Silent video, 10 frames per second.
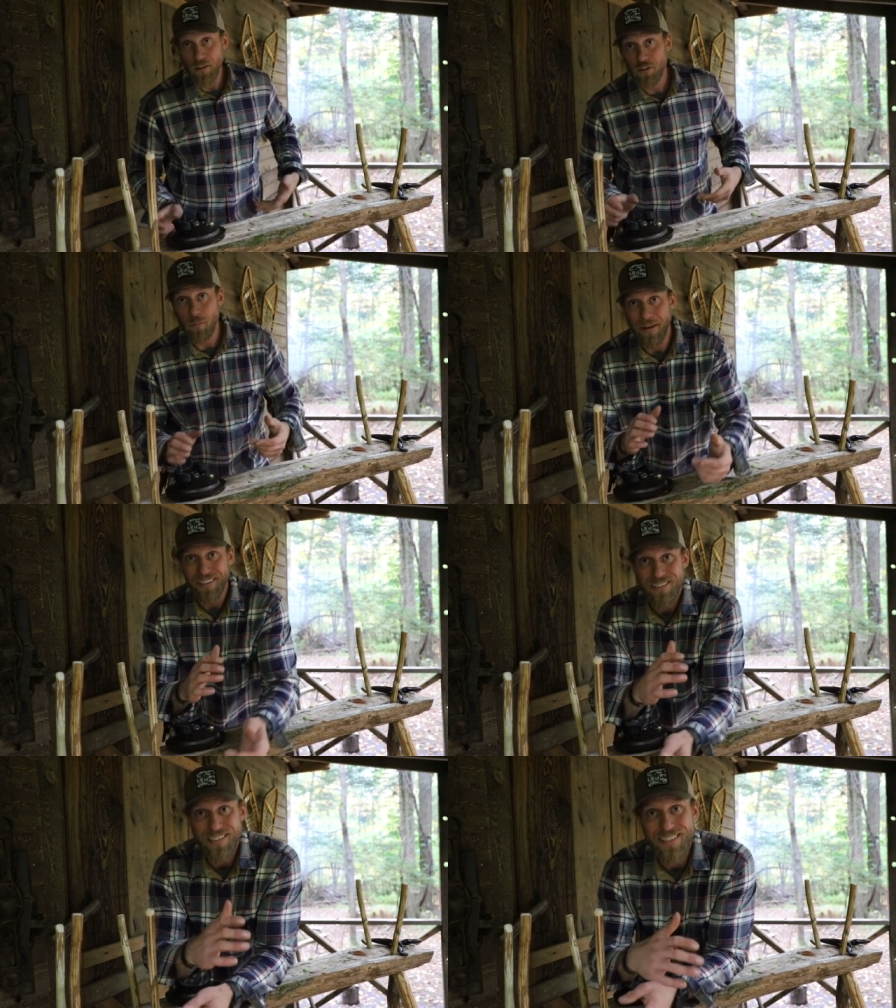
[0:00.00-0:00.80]
So
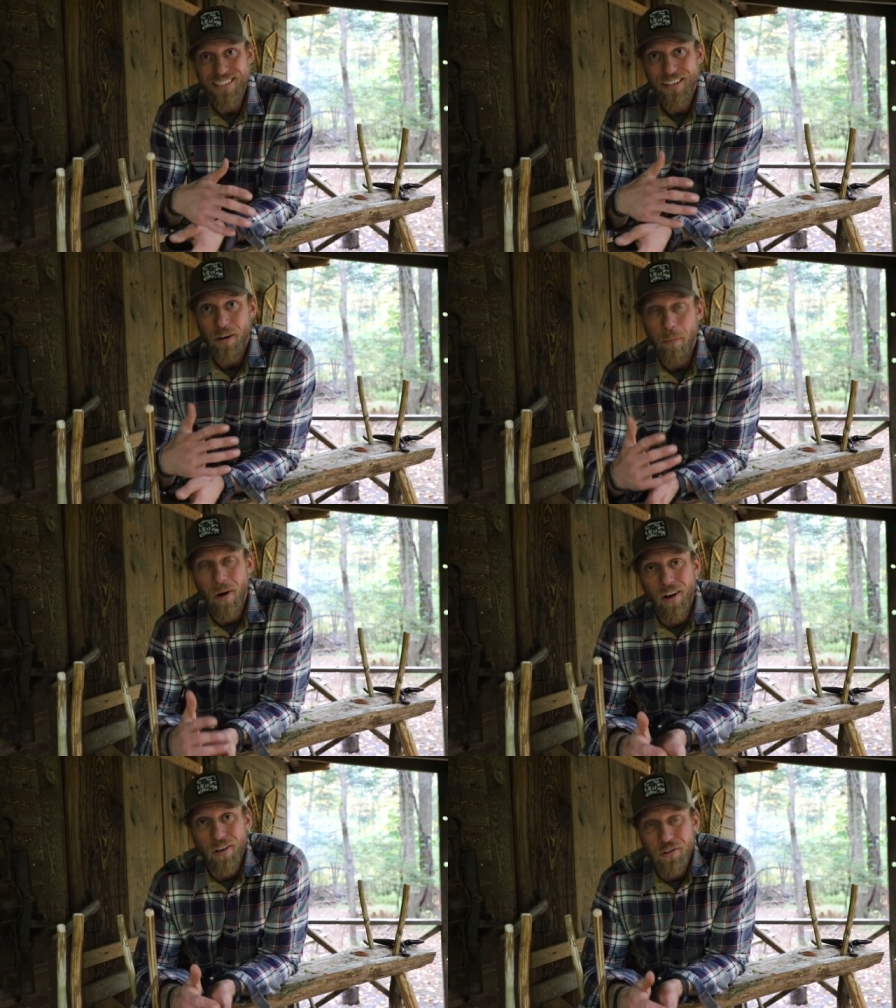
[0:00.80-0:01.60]
my sincere
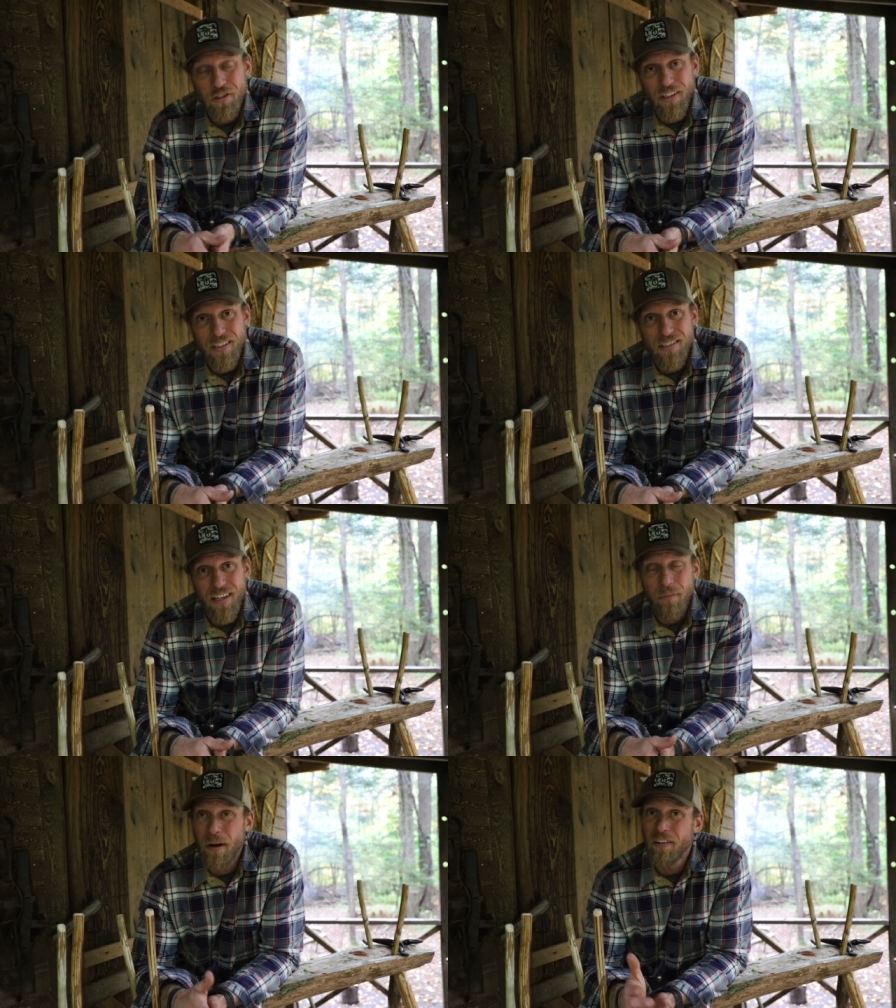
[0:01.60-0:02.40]
apologies
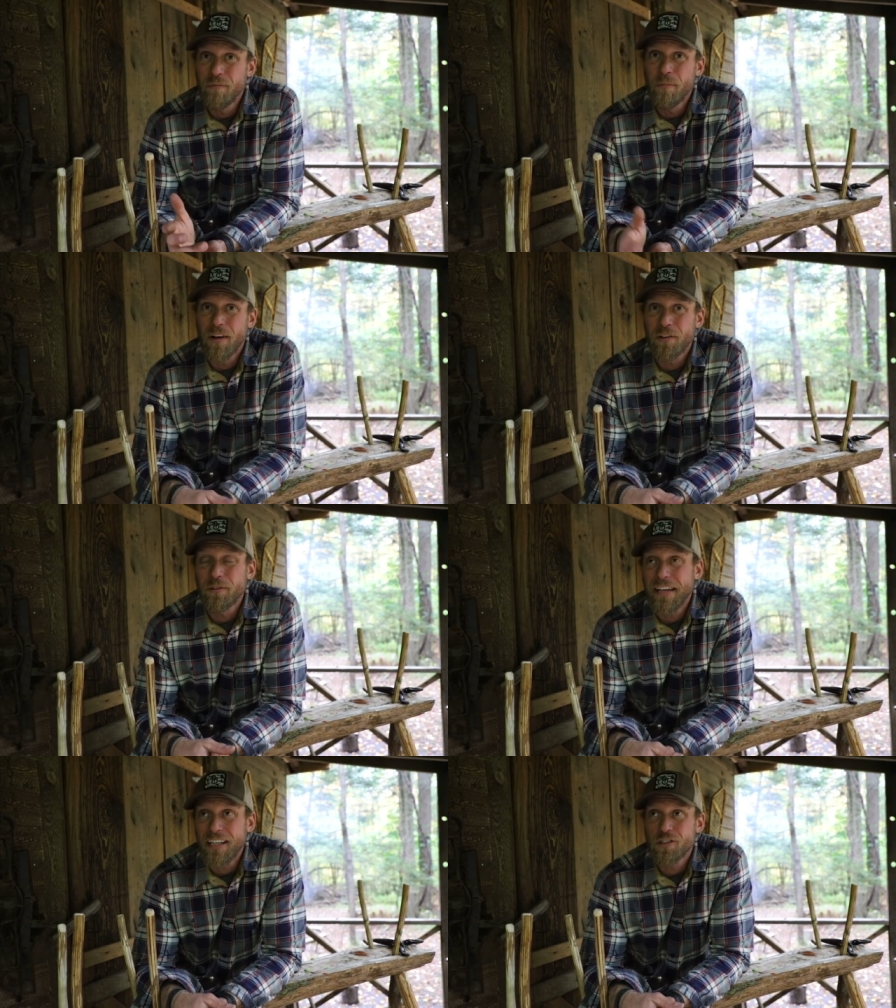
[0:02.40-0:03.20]
um, of
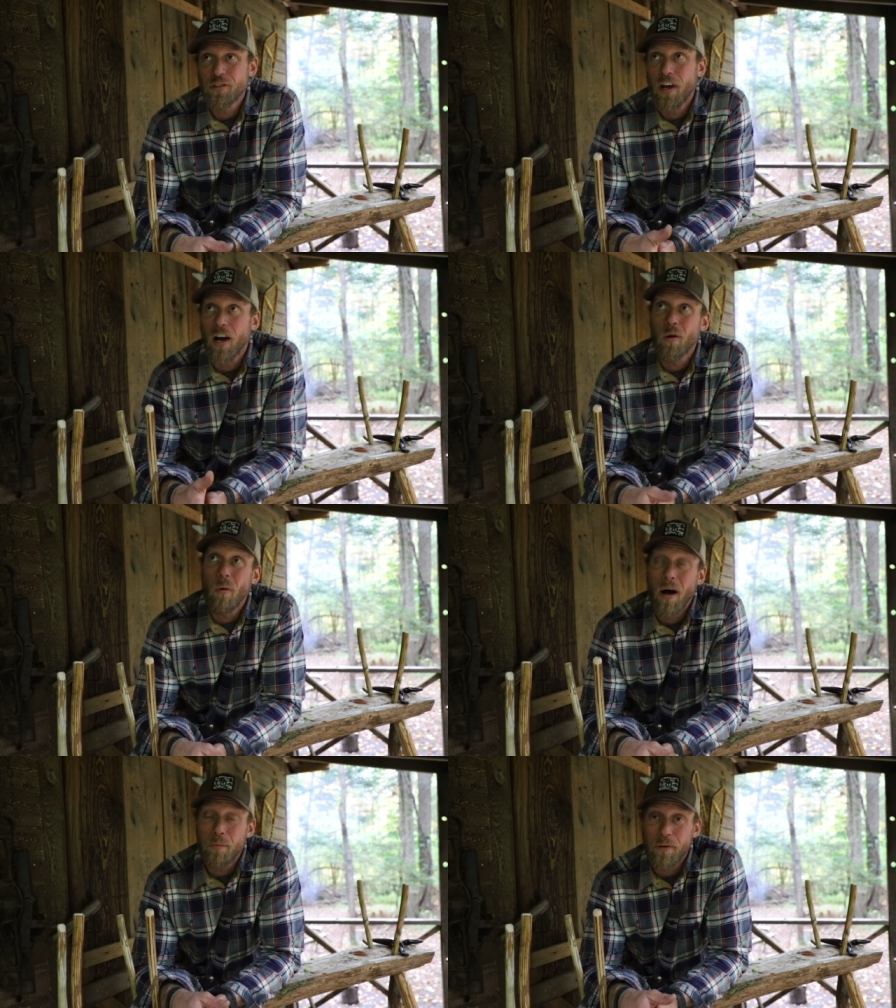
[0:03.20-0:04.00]
Mother Nature not
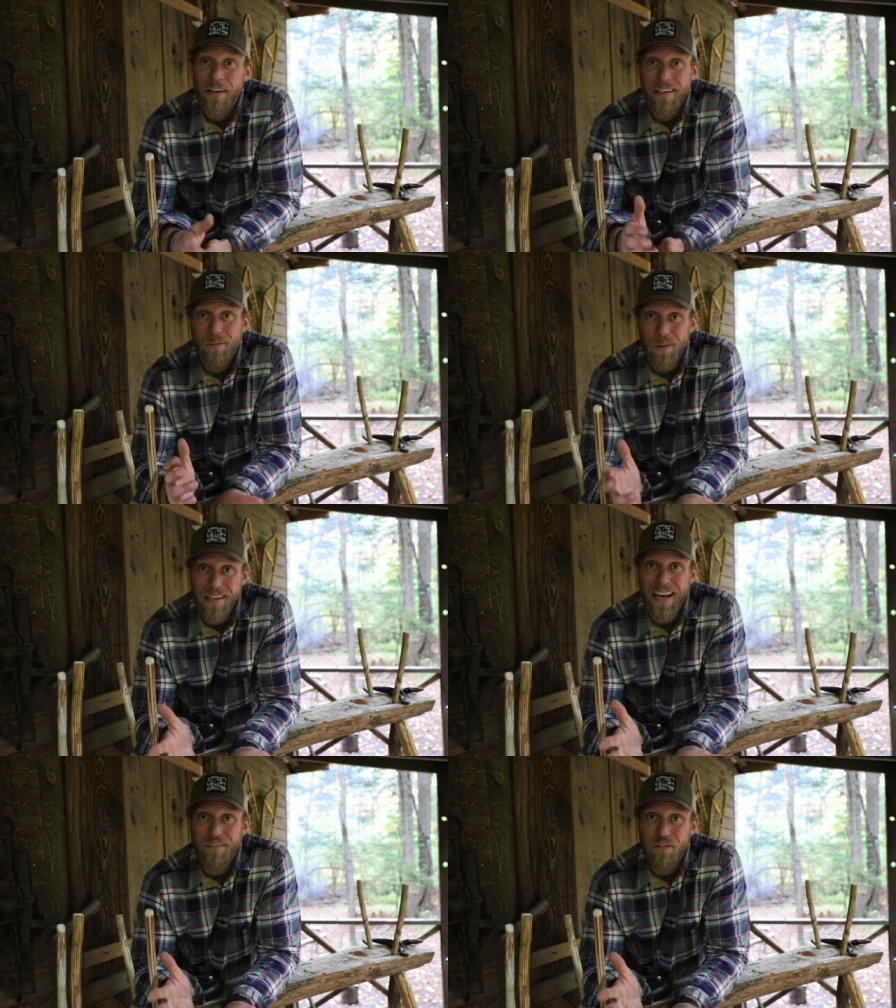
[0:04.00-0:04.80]
cooperating. We're
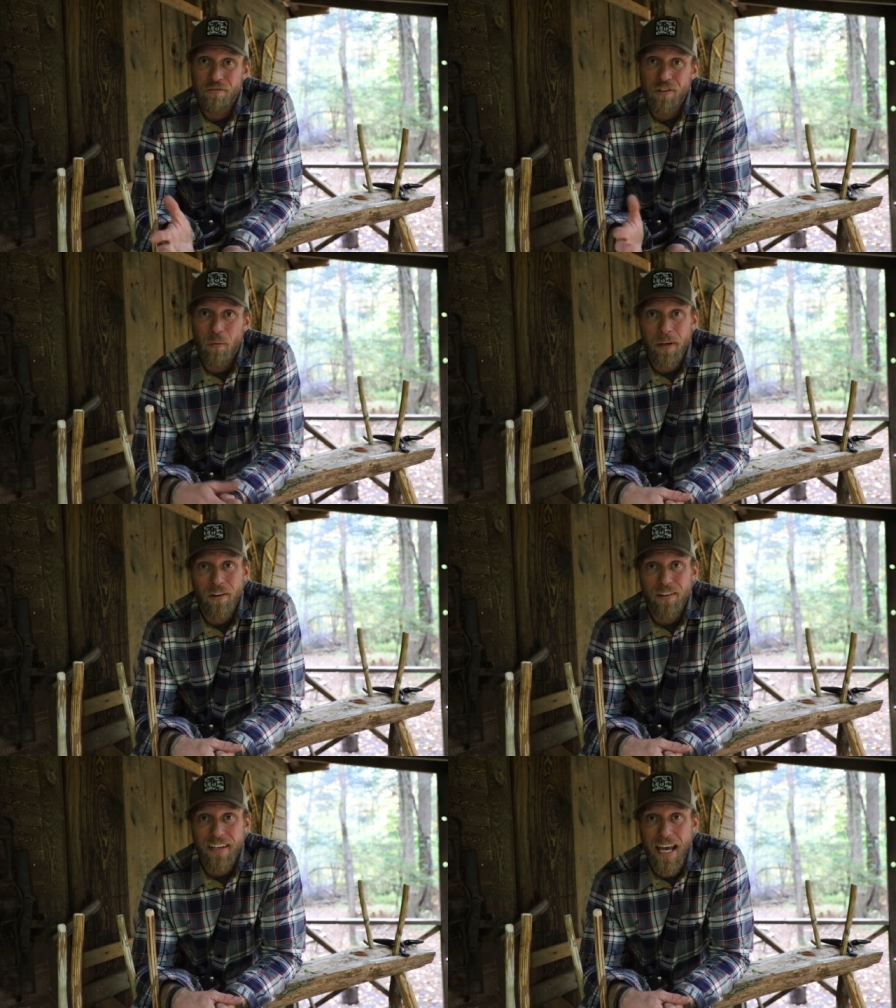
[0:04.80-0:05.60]
gonna have to film
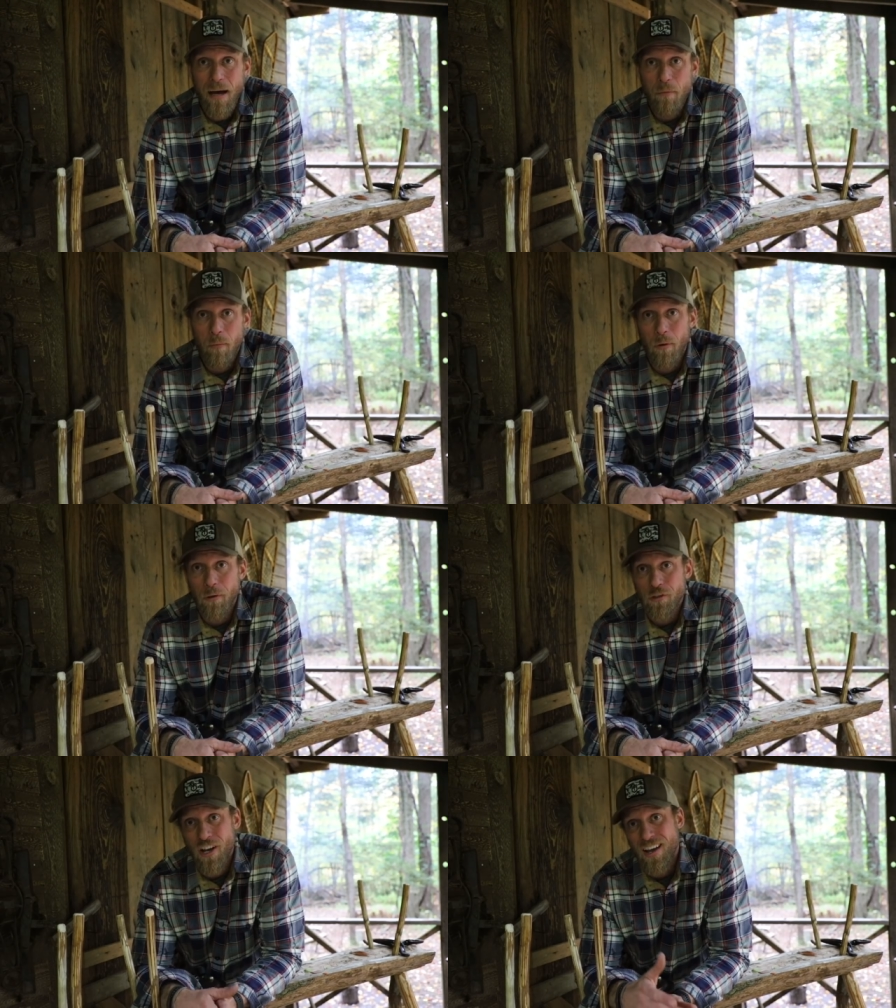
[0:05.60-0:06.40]
here on the cabin
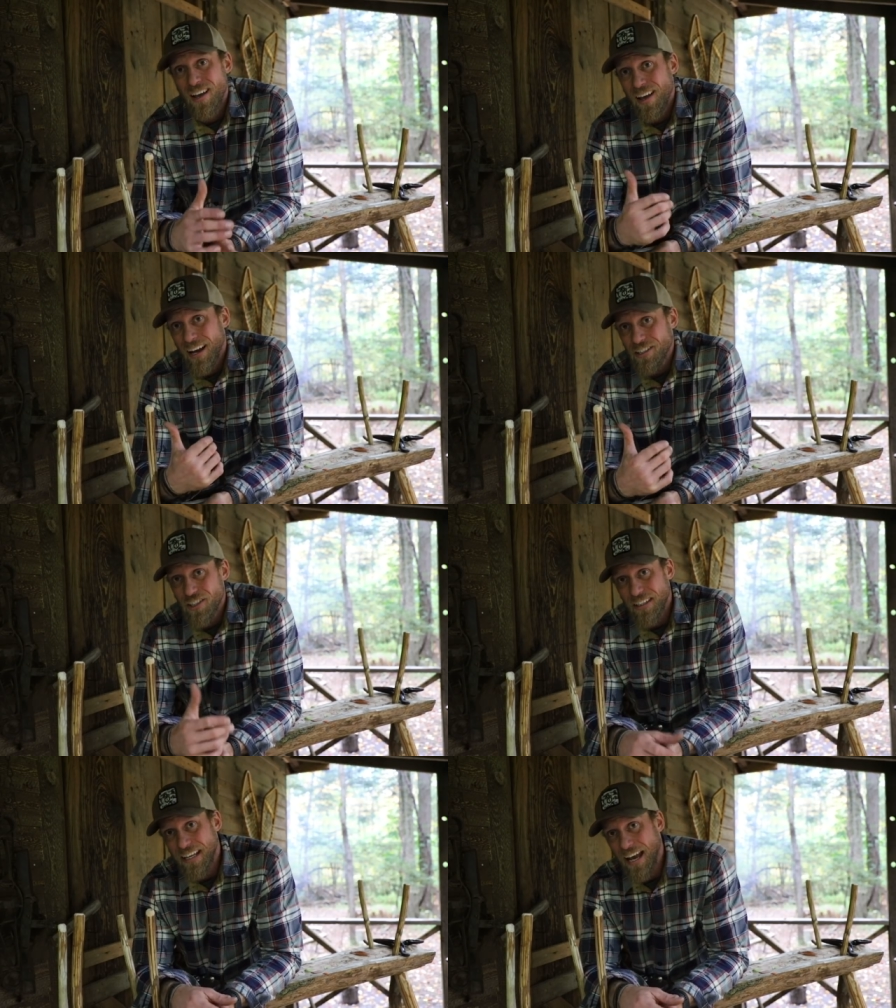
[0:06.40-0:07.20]
porch. I
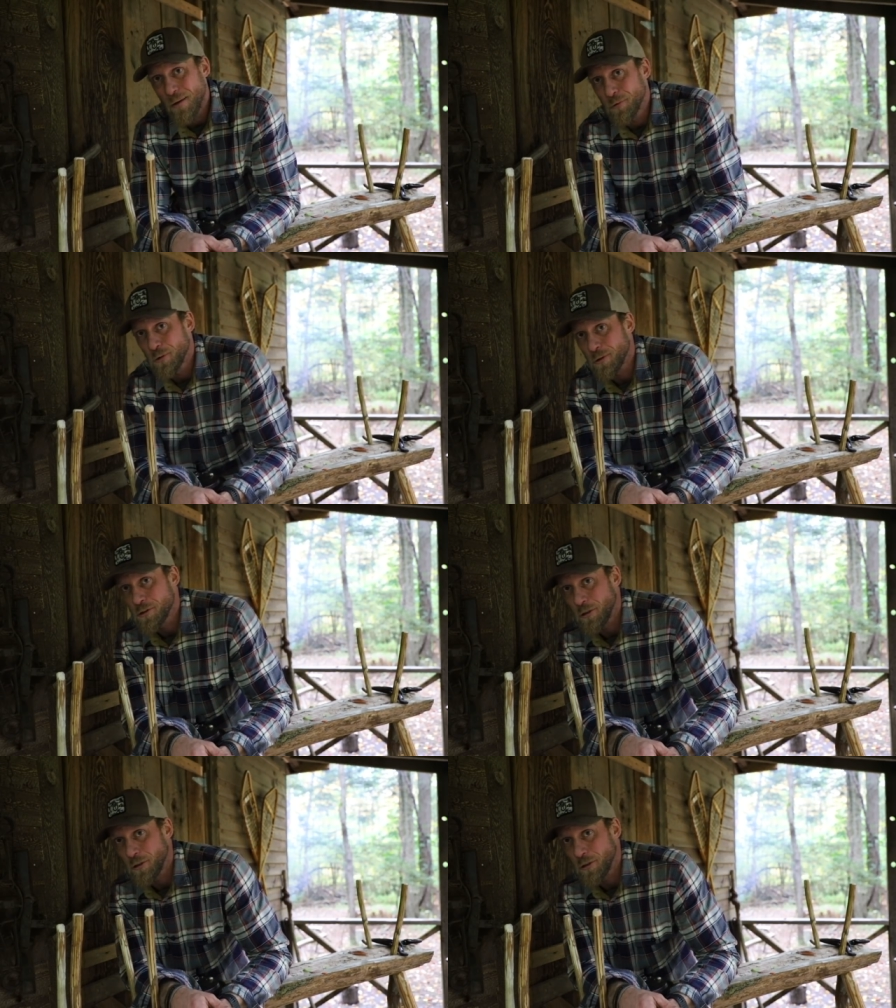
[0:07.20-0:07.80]
shut the cabin door